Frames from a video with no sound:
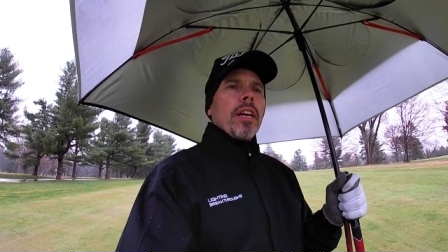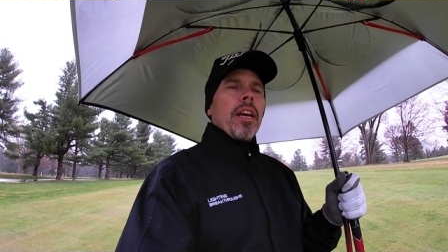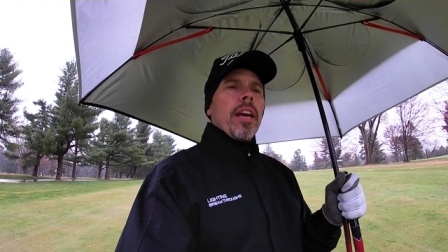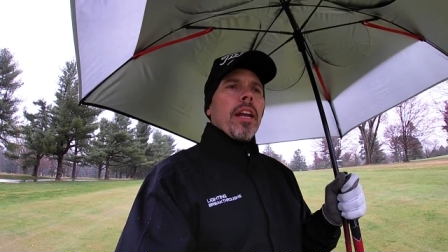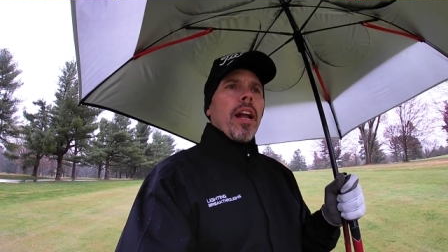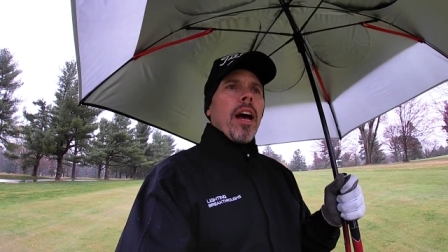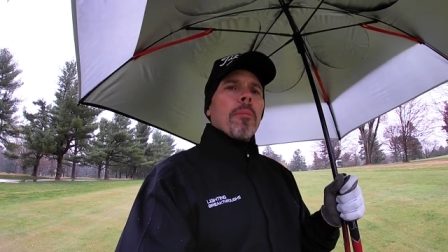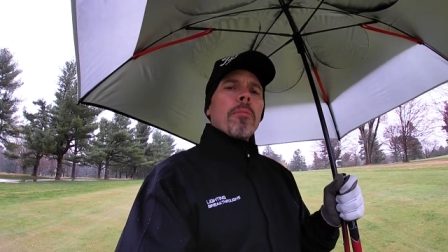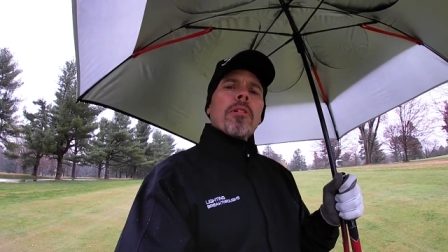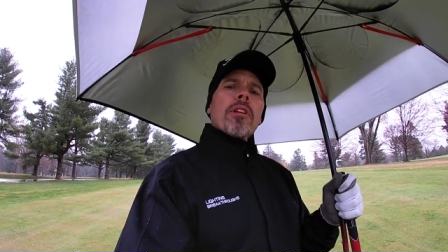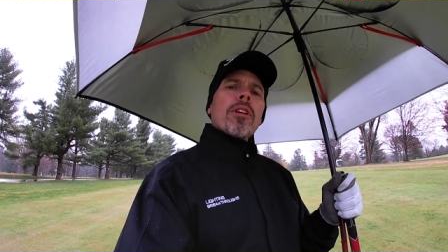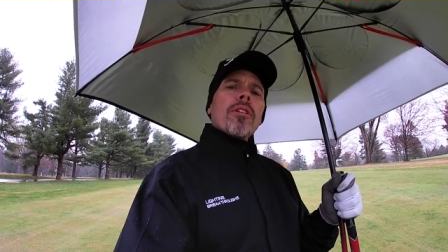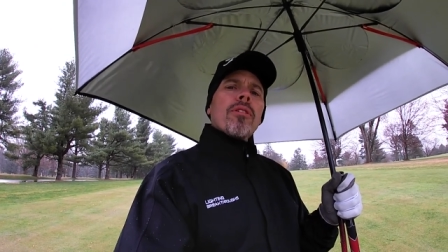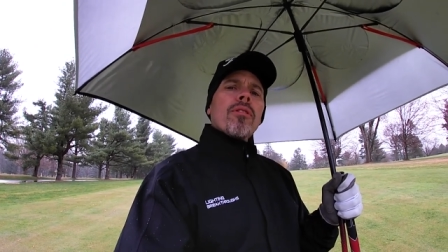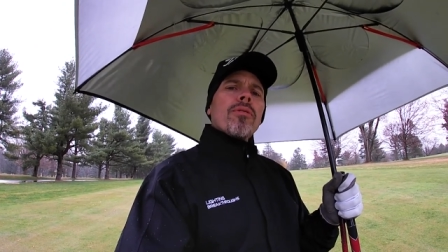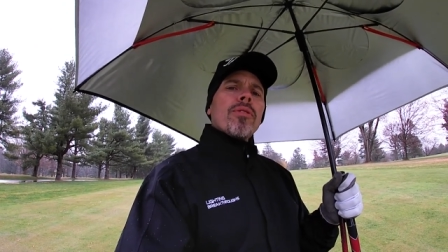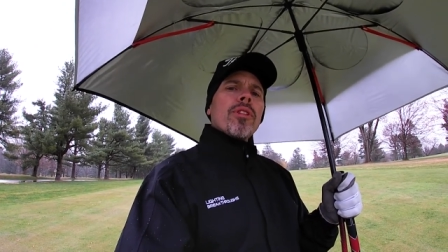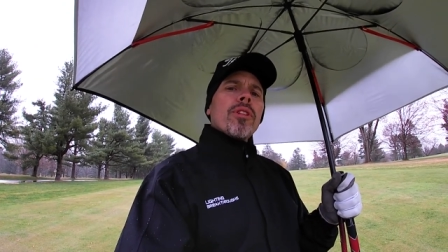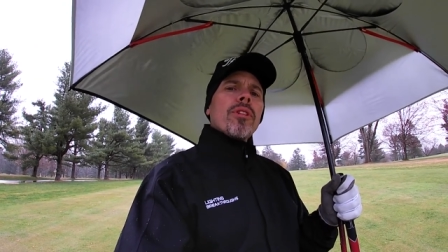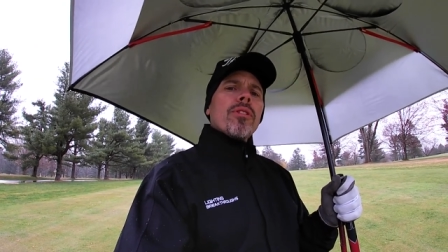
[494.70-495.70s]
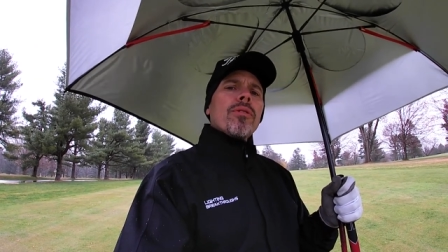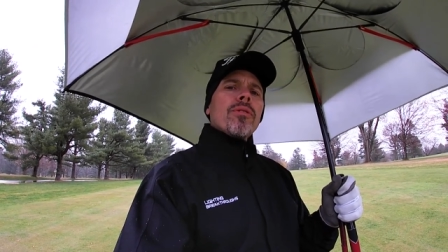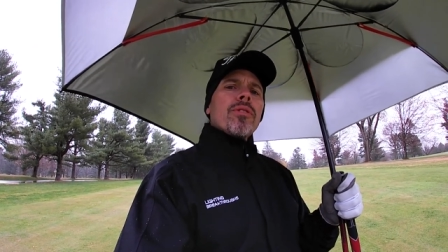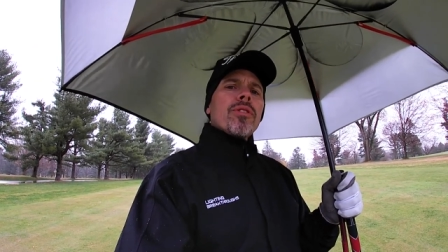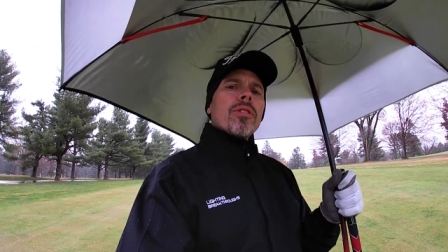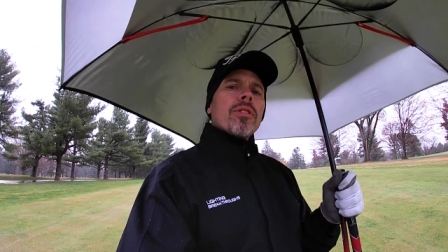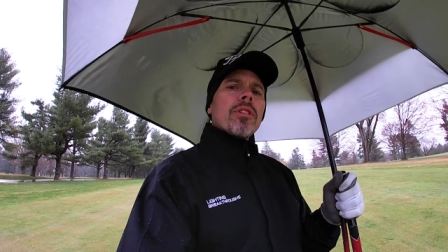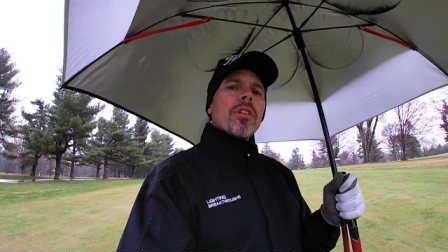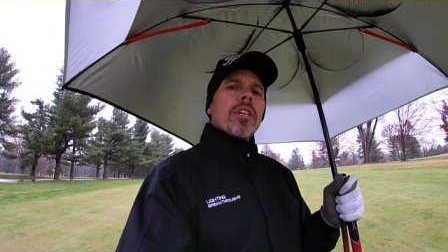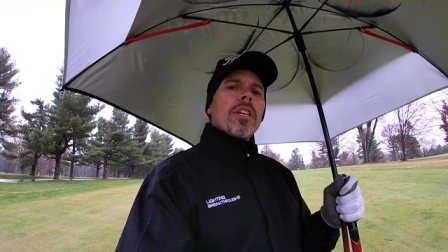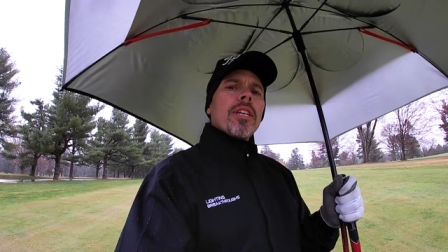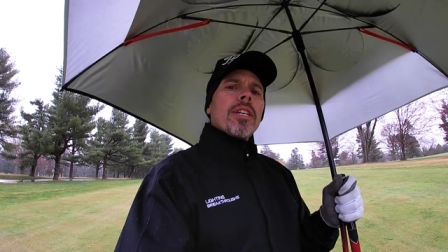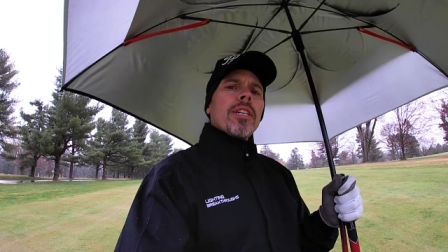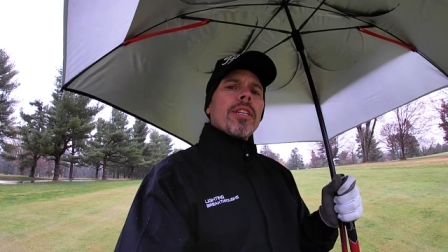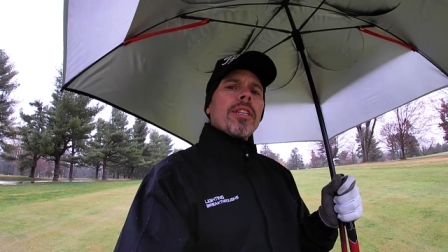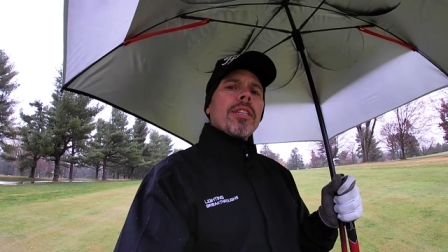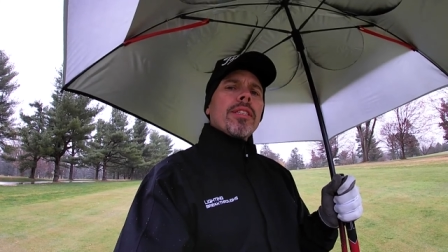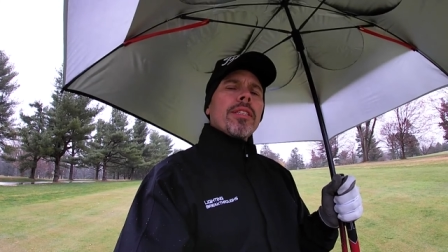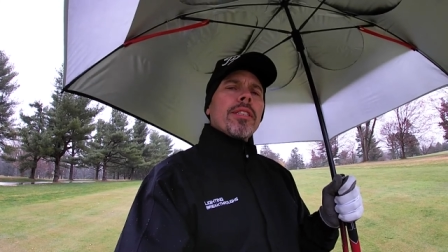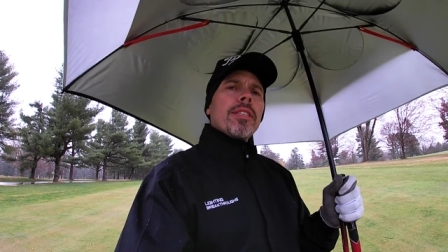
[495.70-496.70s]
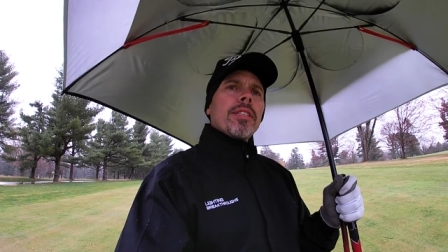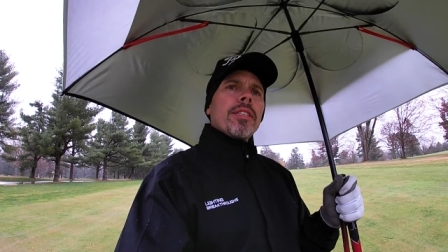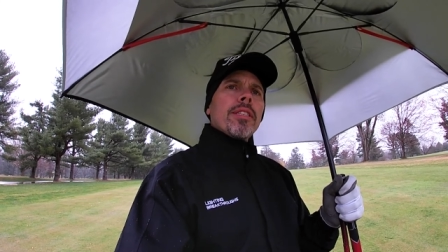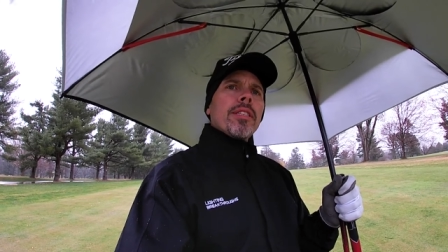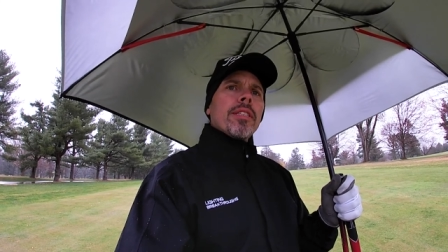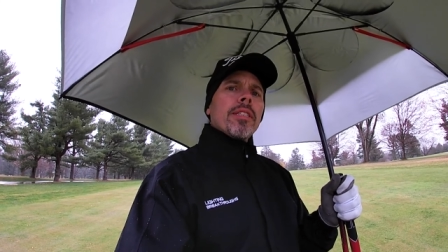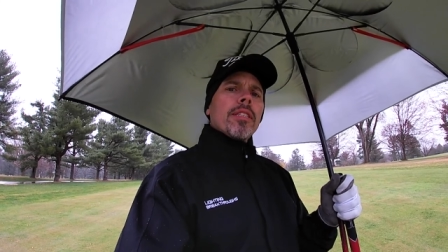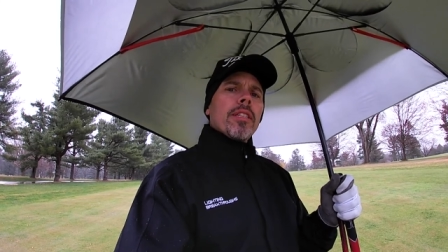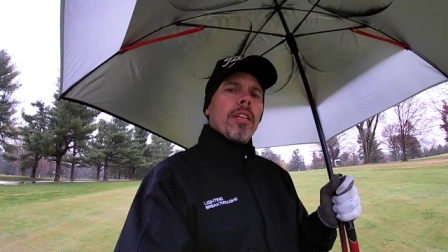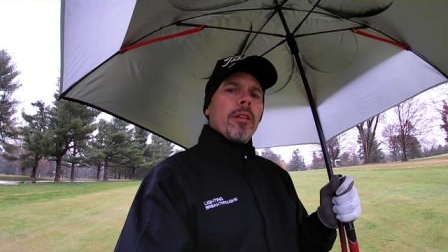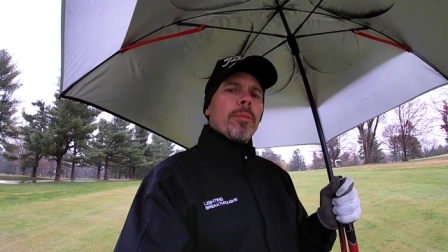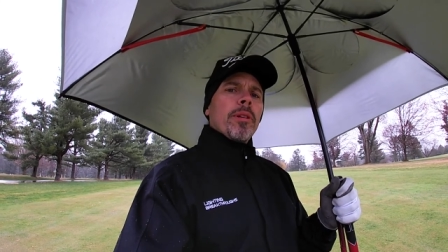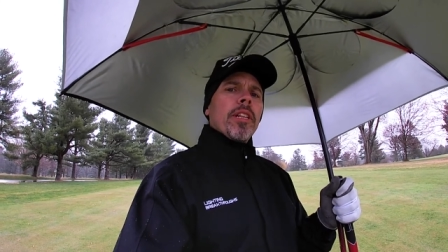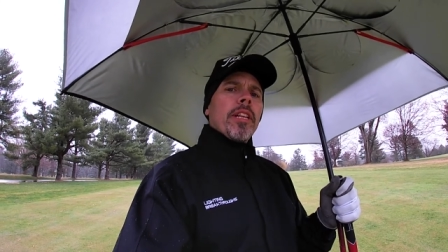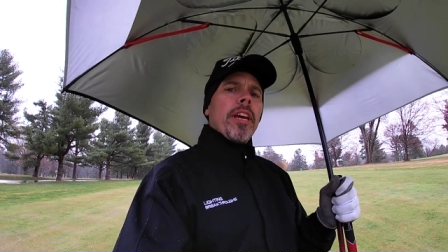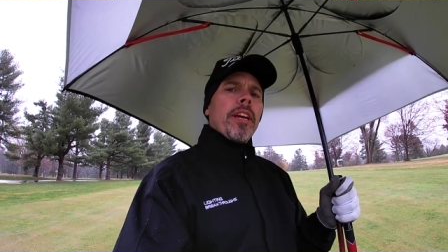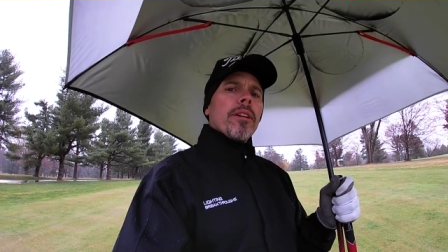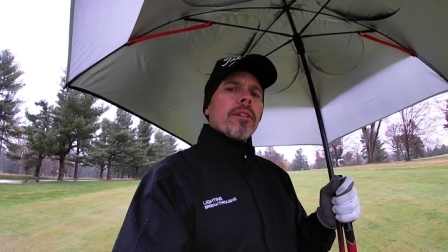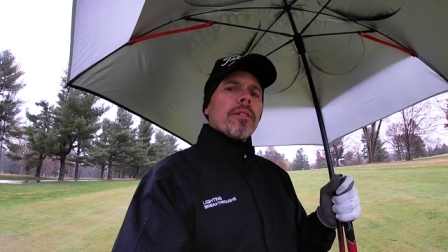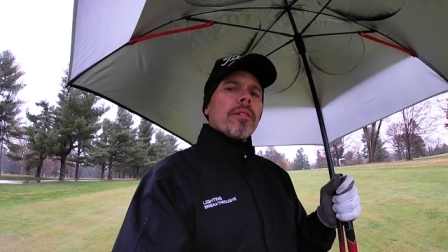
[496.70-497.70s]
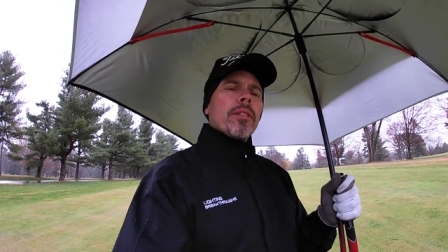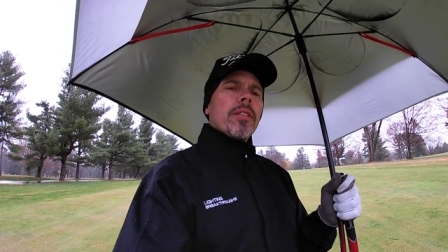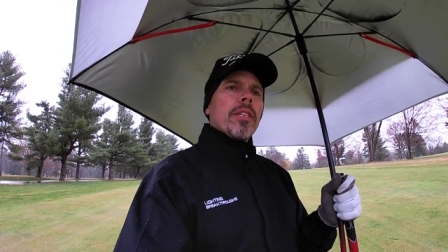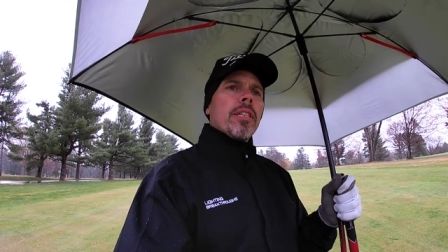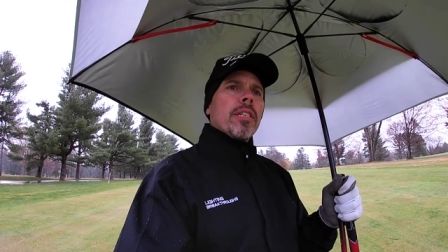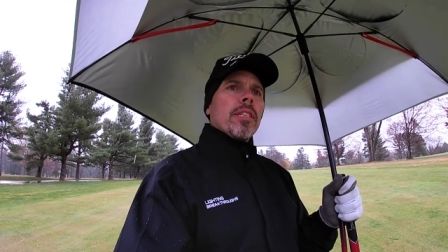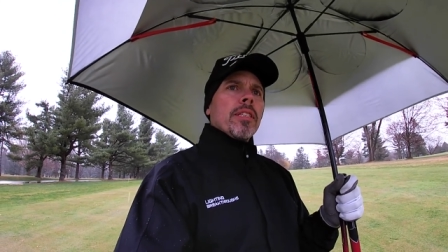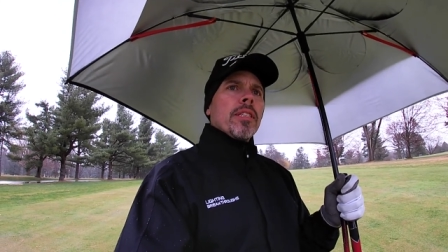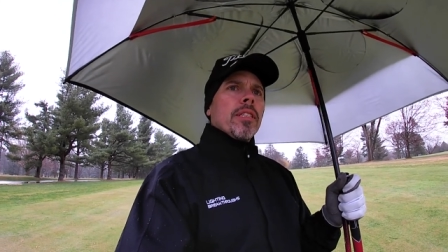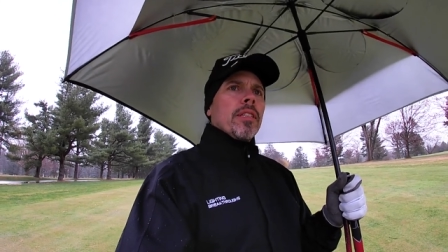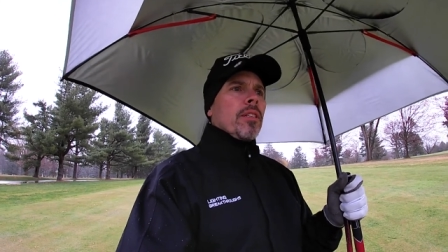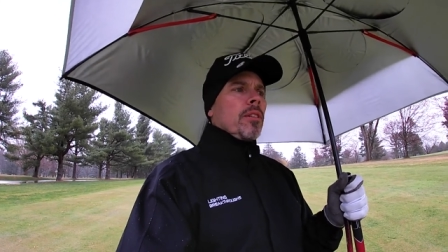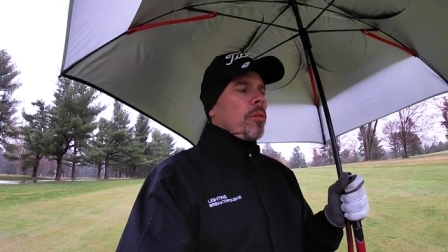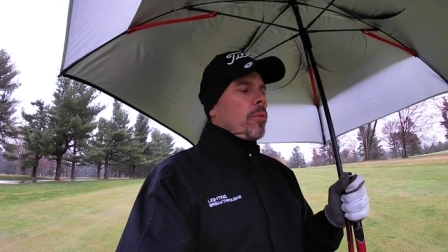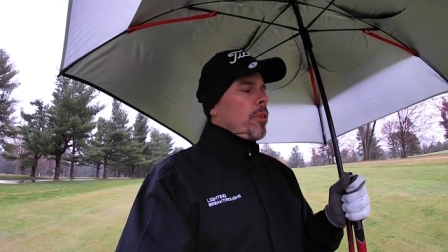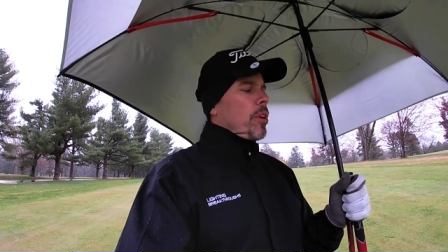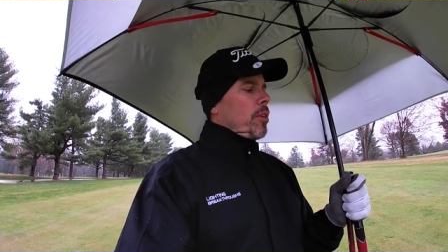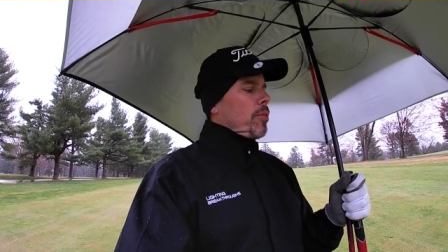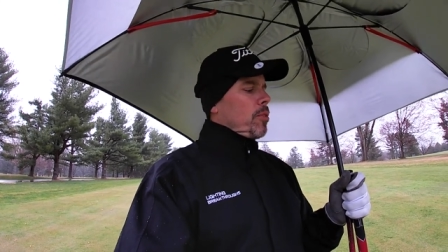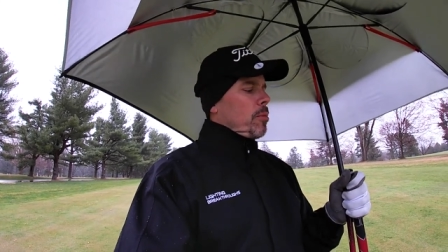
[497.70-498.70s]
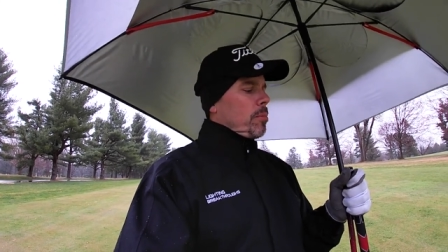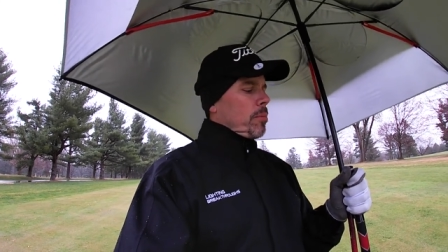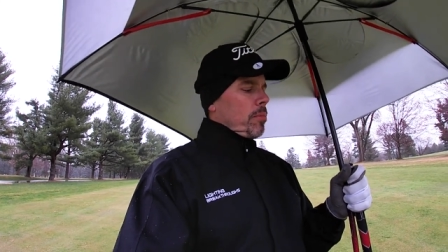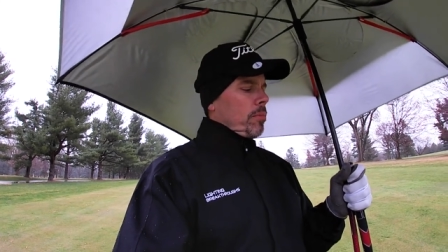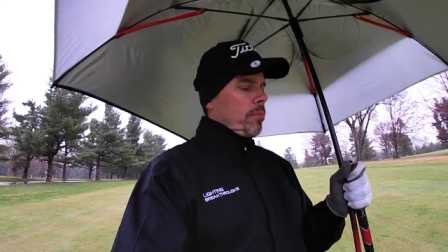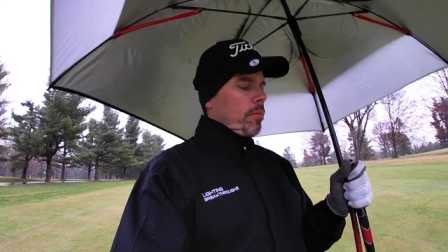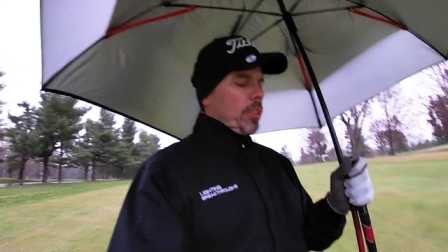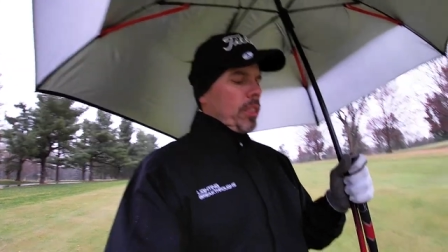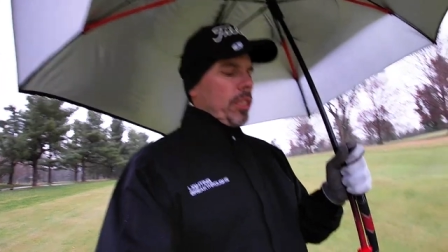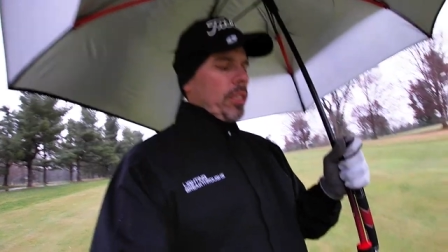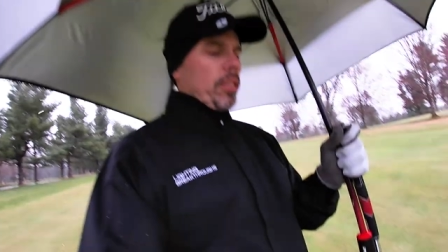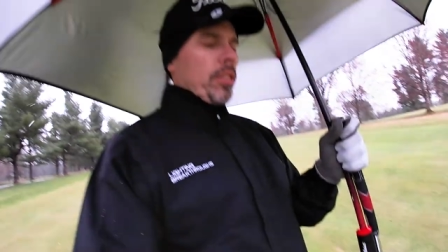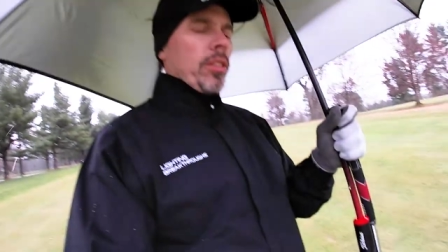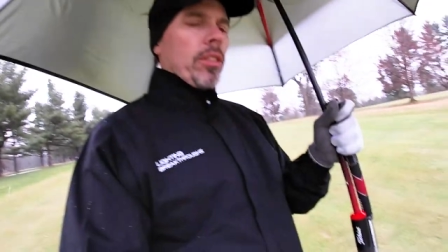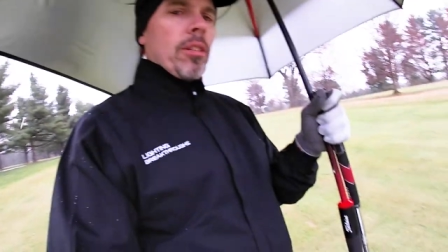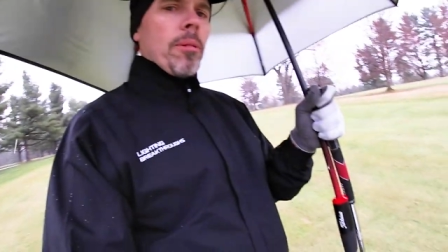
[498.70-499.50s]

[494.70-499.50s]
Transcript: and I'm going to go over those uh, a little bit later. One of them is